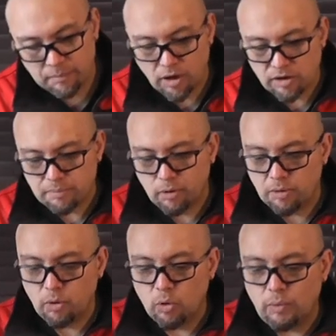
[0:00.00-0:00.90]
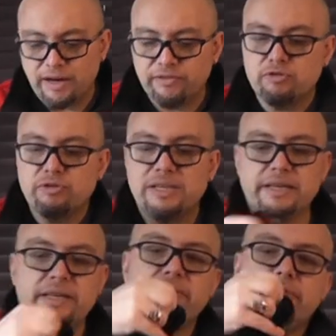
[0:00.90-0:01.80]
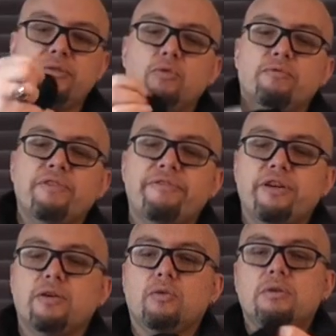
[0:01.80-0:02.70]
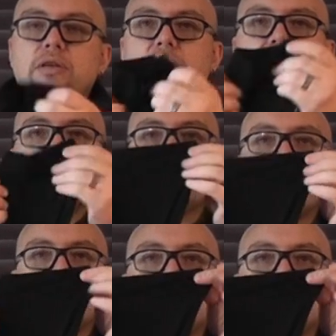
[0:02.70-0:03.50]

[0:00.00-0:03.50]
I'm not going to pull them all the way off to relieve or reveal this kind of